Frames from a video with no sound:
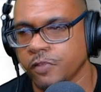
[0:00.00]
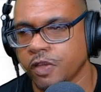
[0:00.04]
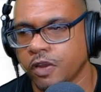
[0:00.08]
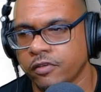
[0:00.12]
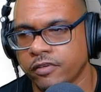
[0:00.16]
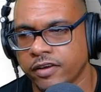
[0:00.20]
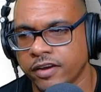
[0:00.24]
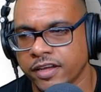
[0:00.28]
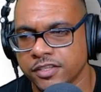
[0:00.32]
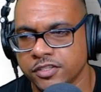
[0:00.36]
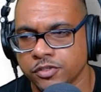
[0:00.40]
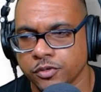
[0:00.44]

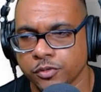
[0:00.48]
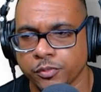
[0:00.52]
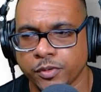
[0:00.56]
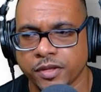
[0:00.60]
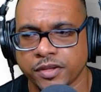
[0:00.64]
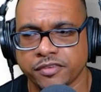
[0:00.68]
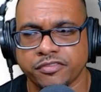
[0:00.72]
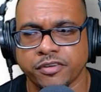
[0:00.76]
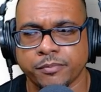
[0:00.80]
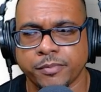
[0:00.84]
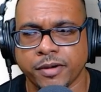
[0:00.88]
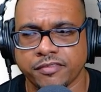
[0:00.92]
All right, so we
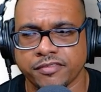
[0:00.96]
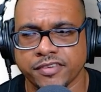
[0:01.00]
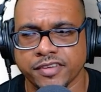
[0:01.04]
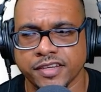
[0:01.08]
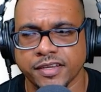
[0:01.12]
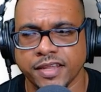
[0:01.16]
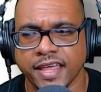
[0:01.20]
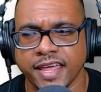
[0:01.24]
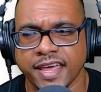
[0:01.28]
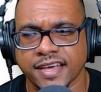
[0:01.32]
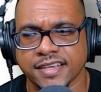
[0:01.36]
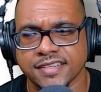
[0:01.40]
went from
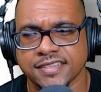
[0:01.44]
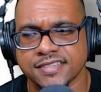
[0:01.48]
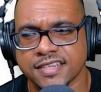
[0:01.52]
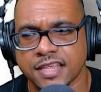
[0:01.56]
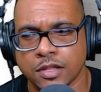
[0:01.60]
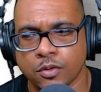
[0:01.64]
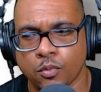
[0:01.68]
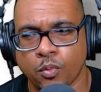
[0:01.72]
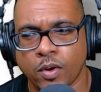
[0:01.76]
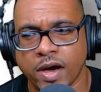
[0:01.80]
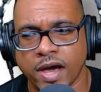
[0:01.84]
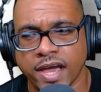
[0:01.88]
having x
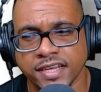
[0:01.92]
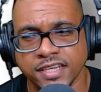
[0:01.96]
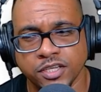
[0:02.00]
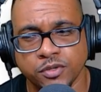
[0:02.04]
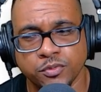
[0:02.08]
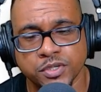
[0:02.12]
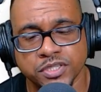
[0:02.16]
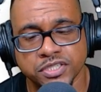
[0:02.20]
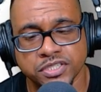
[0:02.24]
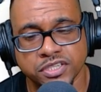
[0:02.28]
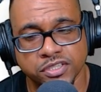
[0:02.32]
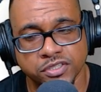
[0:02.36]
and y in
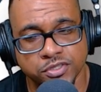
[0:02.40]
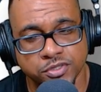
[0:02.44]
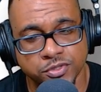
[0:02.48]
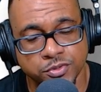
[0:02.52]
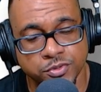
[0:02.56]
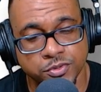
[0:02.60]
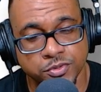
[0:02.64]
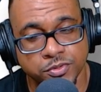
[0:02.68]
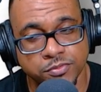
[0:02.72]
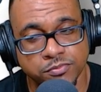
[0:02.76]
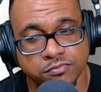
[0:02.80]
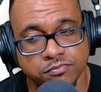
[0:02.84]
equation
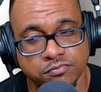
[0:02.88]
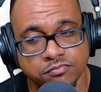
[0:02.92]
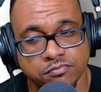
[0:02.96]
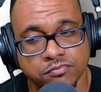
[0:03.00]
2